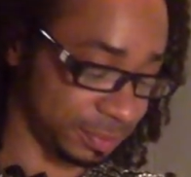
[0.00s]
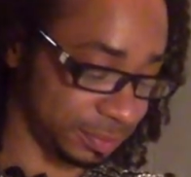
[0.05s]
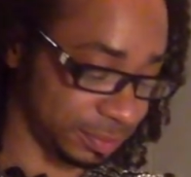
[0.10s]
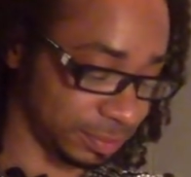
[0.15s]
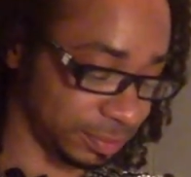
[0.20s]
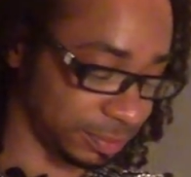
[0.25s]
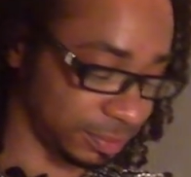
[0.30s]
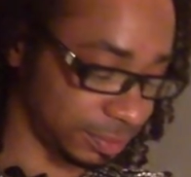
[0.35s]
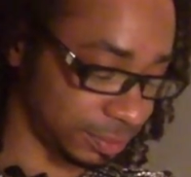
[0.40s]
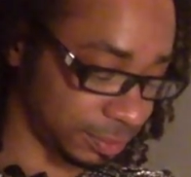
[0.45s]

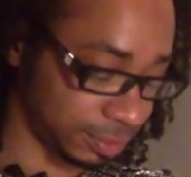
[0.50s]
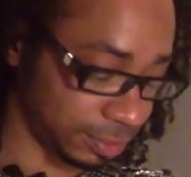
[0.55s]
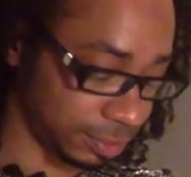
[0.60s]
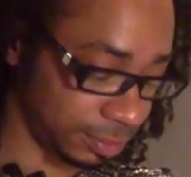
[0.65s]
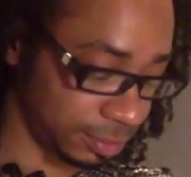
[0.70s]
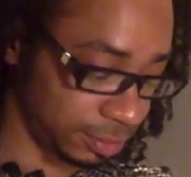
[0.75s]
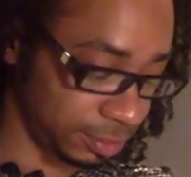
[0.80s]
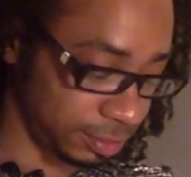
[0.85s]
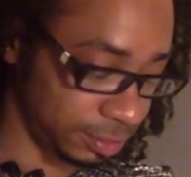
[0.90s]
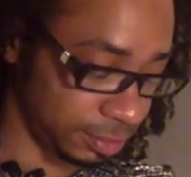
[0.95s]

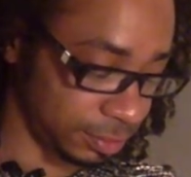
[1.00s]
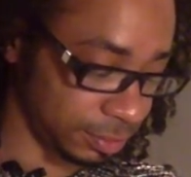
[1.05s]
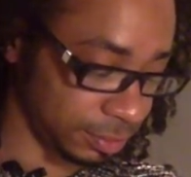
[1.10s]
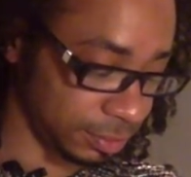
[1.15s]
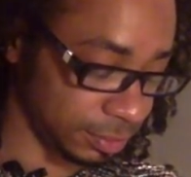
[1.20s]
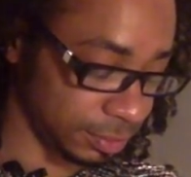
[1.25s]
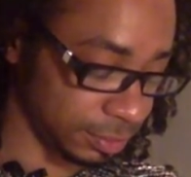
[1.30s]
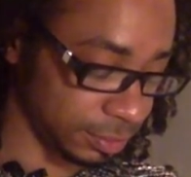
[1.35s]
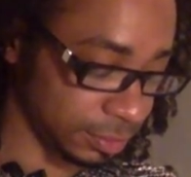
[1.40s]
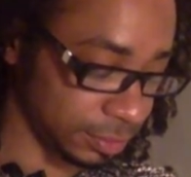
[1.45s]

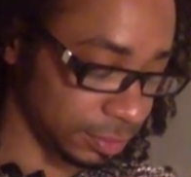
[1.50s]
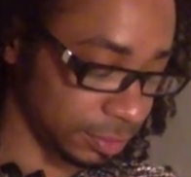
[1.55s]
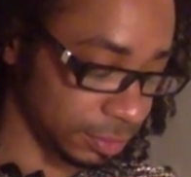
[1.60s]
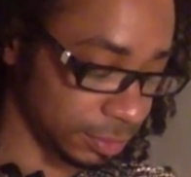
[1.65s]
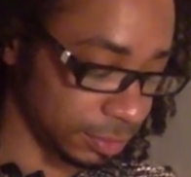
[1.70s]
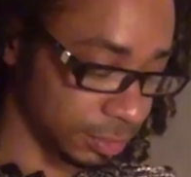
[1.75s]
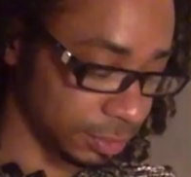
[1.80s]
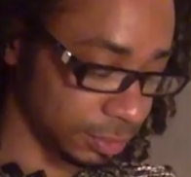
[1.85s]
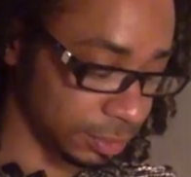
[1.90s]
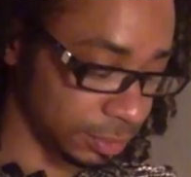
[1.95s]
(no one is talking)